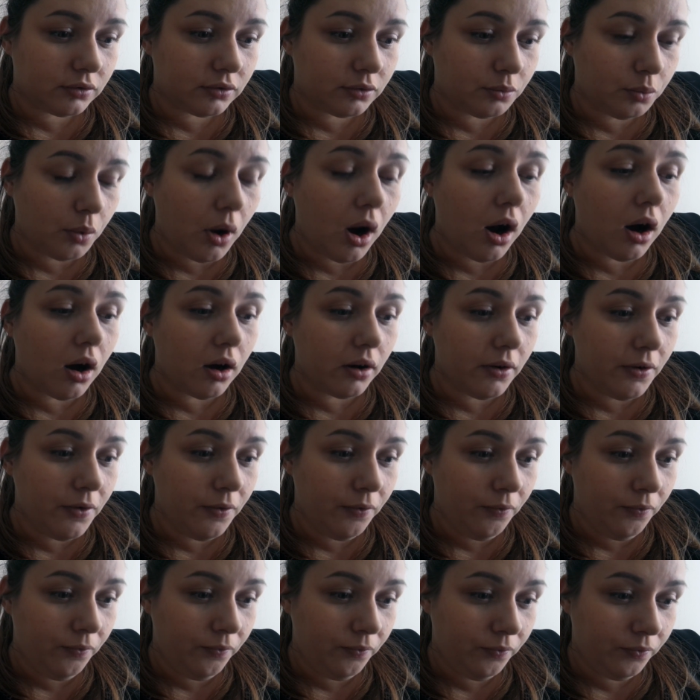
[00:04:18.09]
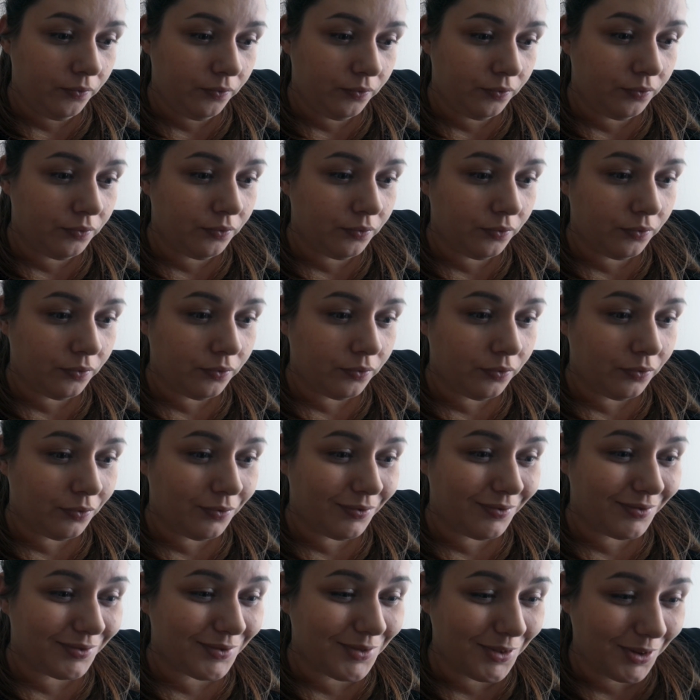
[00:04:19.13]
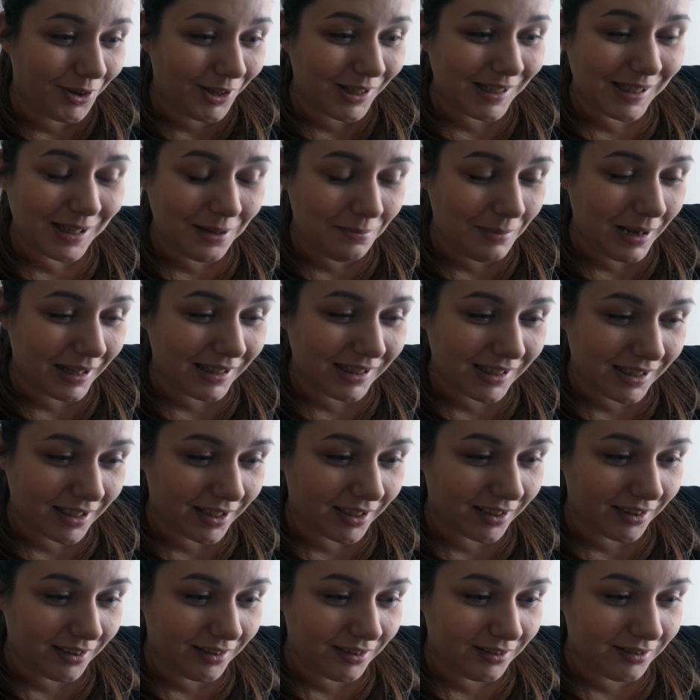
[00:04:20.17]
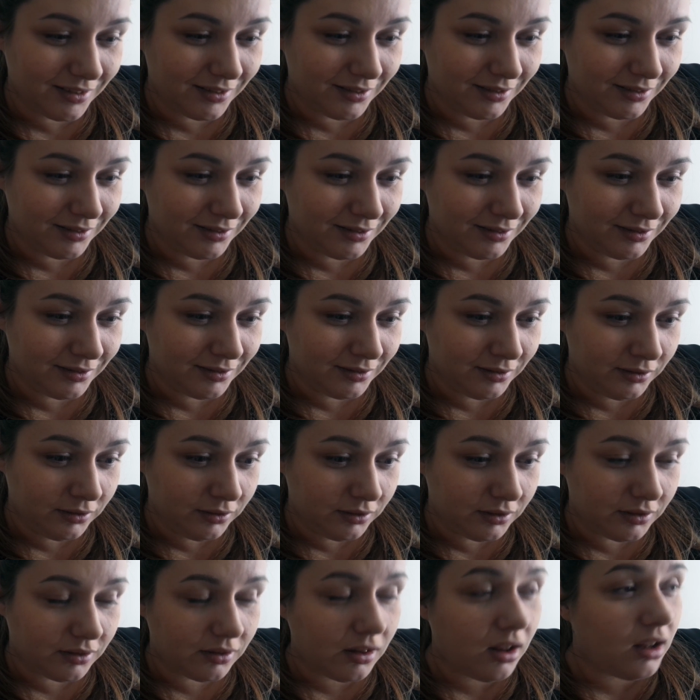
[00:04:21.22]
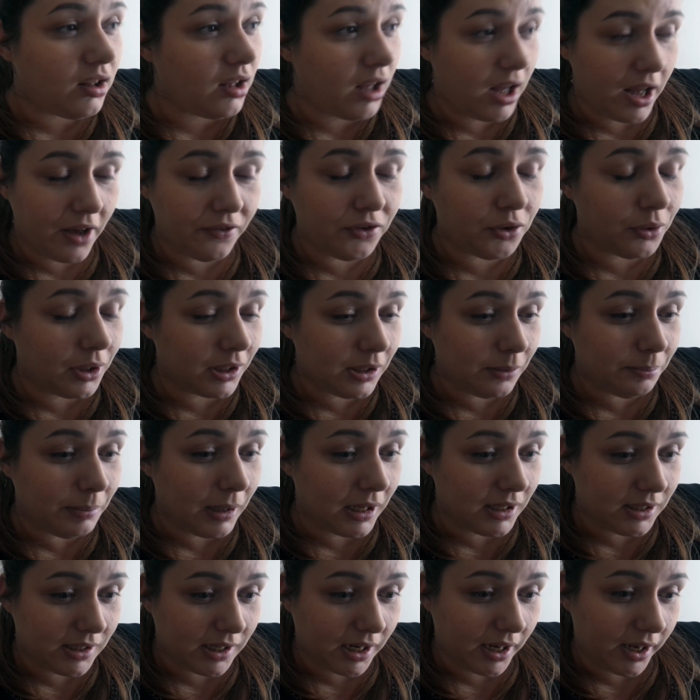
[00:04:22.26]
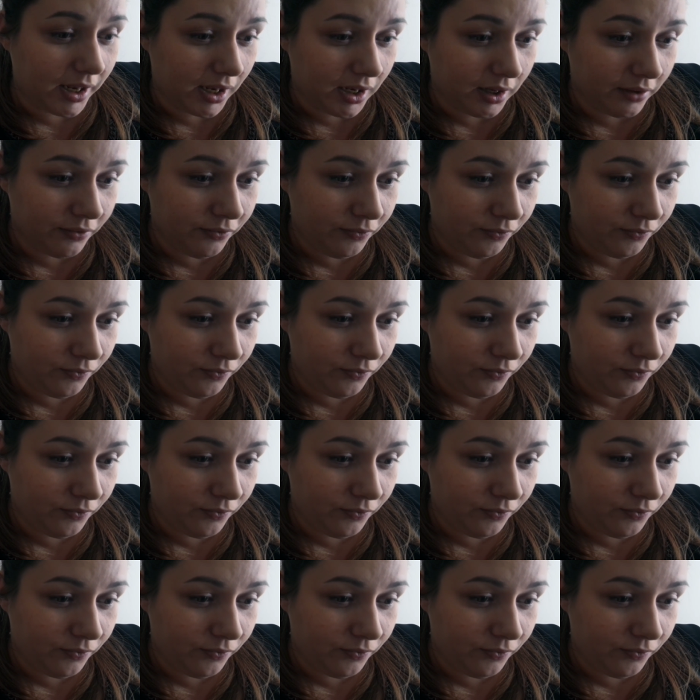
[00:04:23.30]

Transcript: What? What's the matter? Have you had a bad day?